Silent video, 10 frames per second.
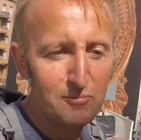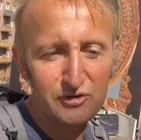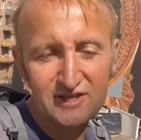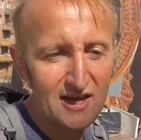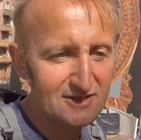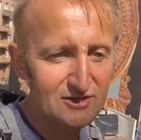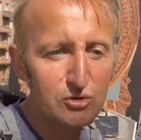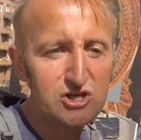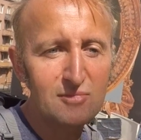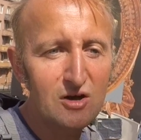possess
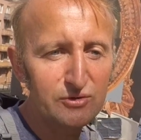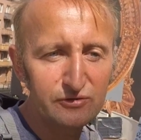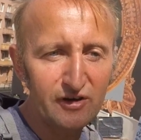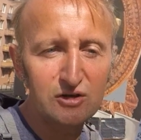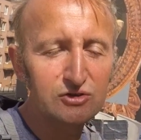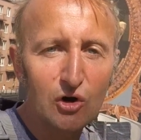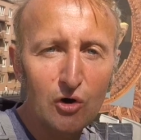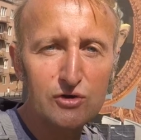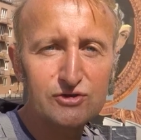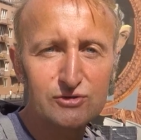huge amount of Aion
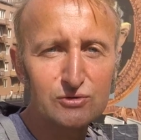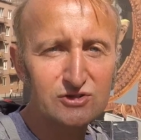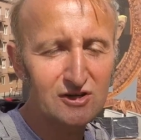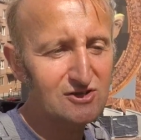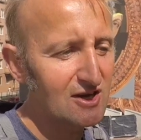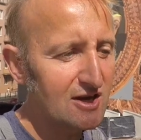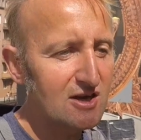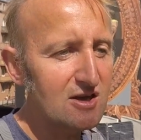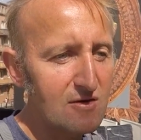coins to start staking,